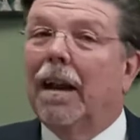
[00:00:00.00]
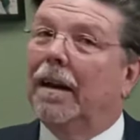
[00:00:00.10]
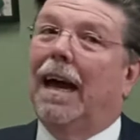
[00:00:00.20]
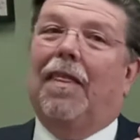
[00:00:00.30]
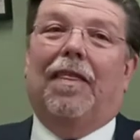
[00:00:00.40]

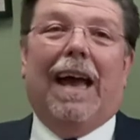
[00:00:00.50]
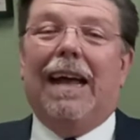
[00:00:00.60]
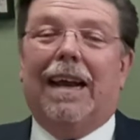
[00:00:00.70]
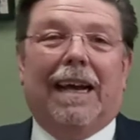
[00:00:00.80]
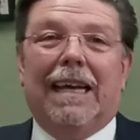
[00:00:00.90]
Now,
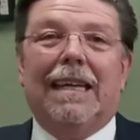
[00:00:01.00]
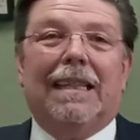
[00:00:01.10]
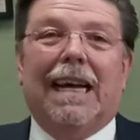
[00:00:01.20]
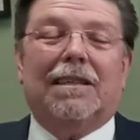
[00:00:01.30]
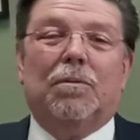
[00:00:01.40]
that
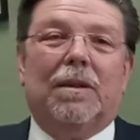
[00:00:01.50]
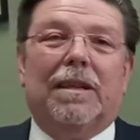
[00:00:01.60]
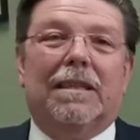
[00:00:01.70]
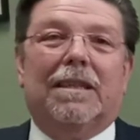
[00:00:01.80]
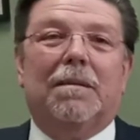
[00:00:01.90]
again, that's what
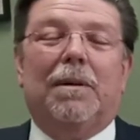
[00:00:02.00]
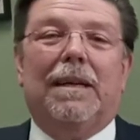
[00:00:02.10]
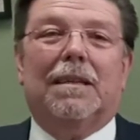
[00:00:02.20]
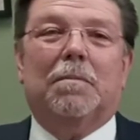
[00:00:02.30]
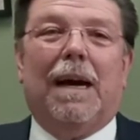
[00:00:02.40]
the
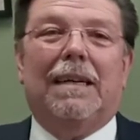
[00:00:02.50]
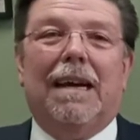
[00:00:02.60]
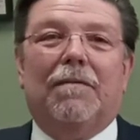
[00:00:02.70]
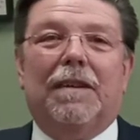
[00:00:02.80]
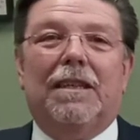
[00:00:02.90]
assembly is by
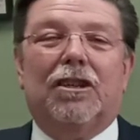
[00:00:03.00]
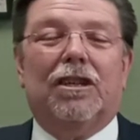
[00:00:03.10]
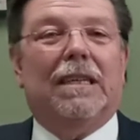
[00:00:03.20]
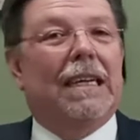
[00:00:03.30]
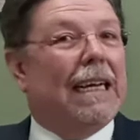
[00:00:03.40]

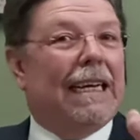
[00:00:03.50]
definition.